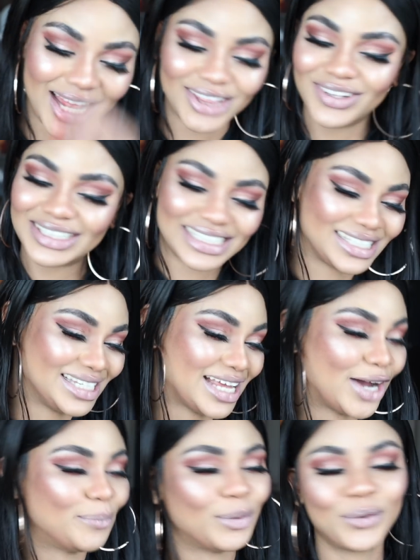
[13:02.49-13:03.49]
not these days.
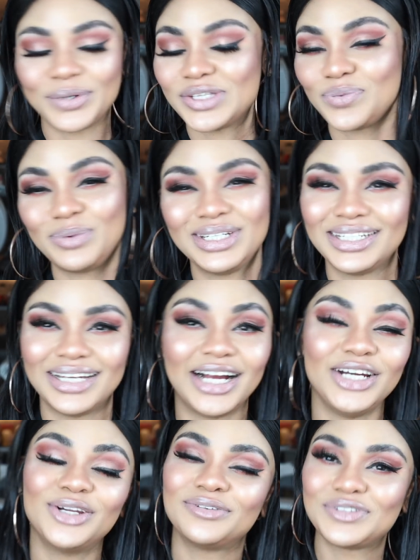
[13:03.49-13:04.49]
I'm always reading. I
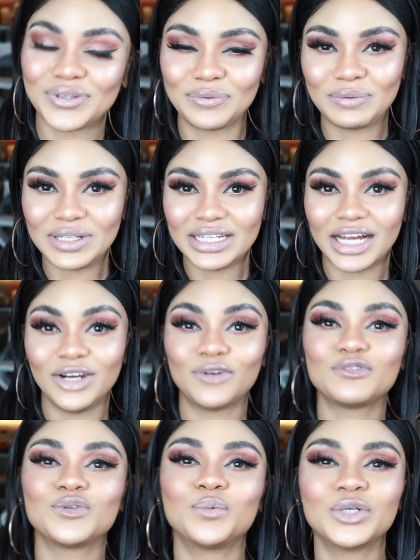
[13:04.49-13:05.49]
love to read. I
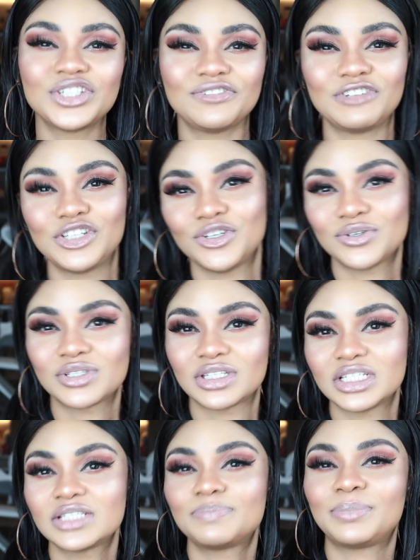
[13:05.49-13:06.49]
love to watch videos,
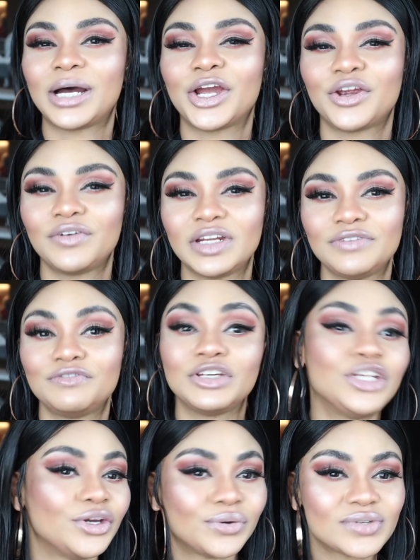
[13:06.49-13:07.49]
inspiring
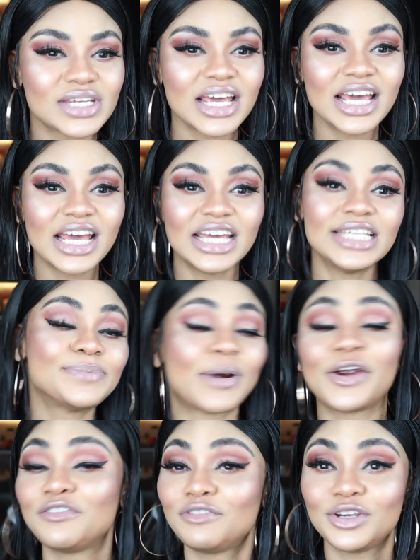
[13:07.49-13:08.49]
videos,
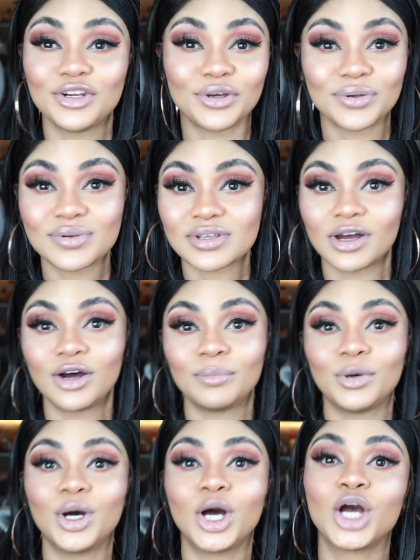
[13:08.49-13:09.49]
inspiring videos,
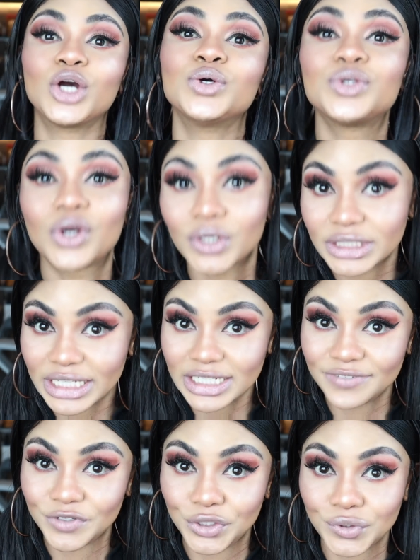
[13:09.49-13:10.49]
um, good
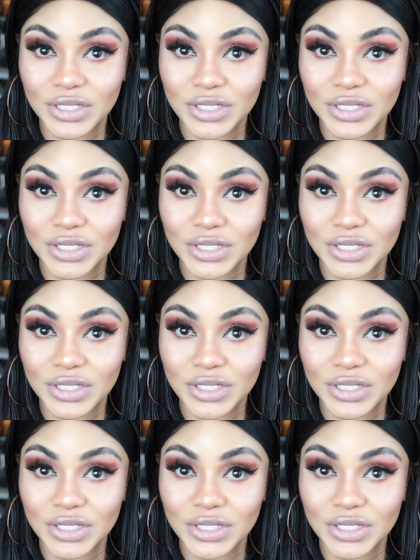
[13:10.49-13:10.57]
content videos